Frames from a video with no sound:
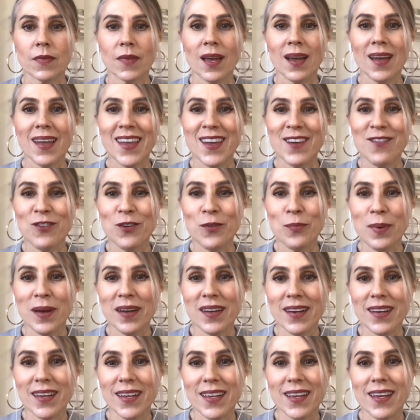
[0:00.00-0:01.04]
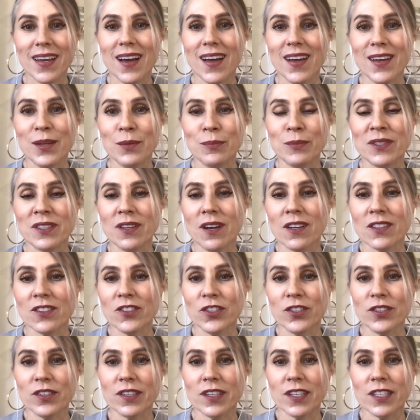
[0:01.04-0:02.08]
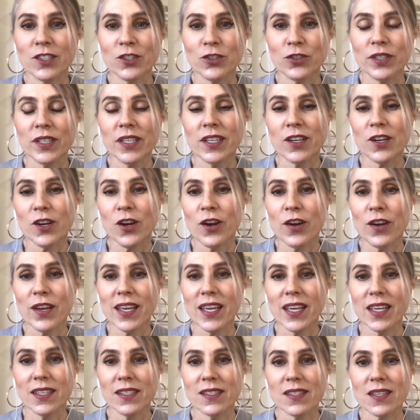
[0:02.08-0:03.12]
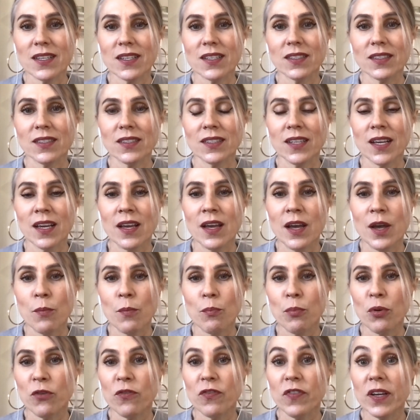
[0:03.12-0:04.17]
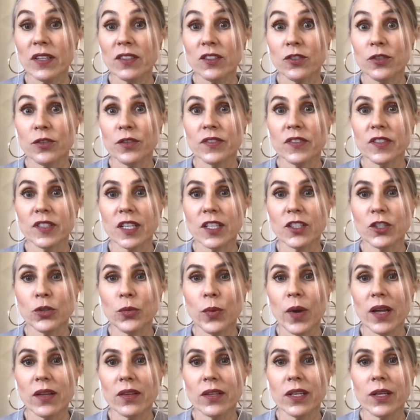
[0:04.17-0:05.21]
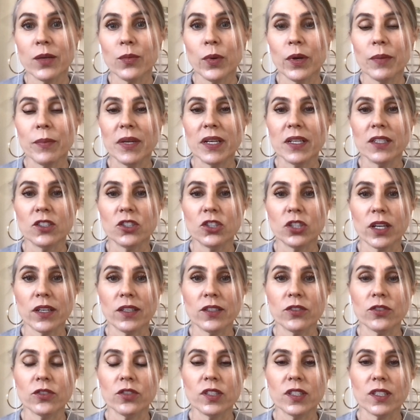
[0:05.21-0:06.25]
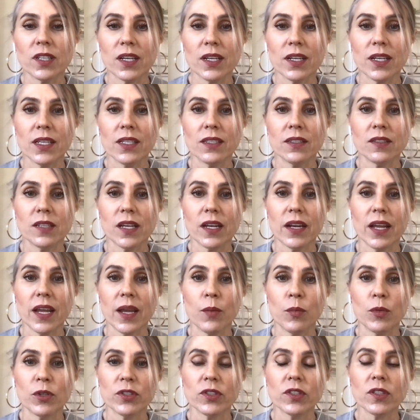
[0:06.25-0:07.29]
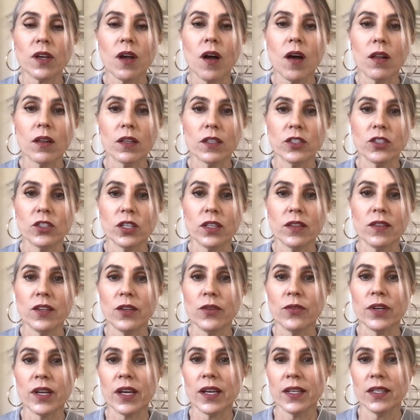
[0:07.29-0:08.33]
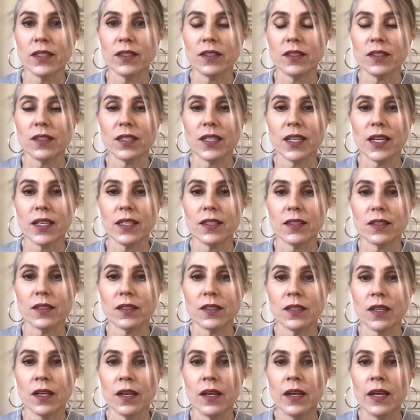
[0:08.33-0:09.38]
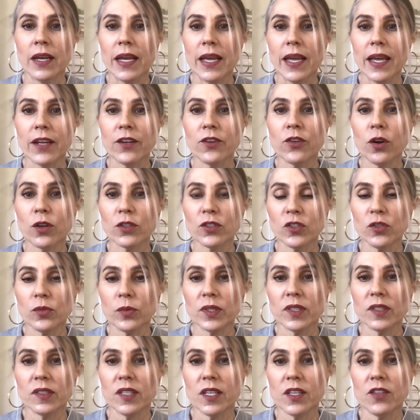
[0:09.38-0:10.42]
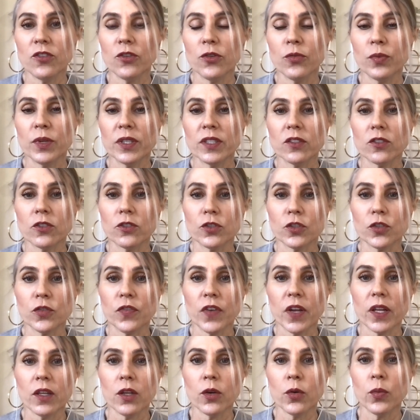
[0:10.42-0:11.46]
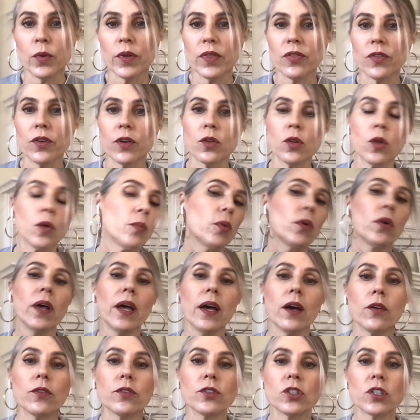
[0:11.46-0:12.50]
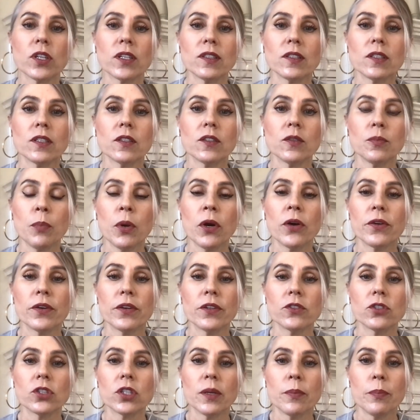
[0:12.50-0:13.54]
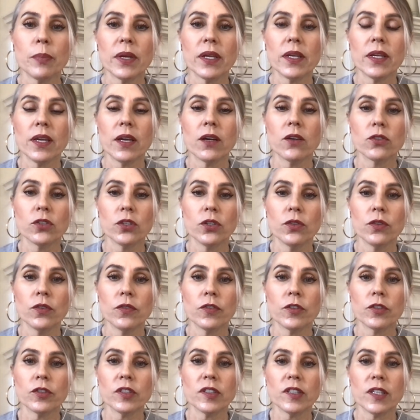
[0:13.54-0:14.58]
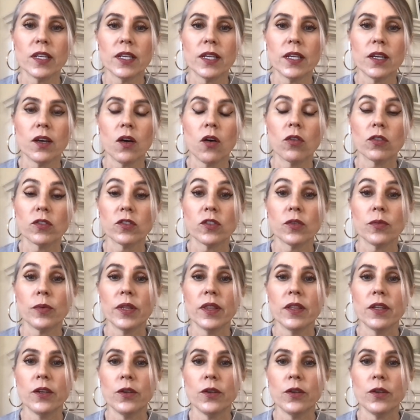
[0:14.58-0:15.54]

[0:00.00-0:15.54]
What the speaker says: Hi, everybody. I'm Dr. Katrina Karkazis, professor of sexuality, women, and gender studies at Amherst College in the United States, and also a senior research fellow with the Global Health Justice Partnership at Yale University, also in the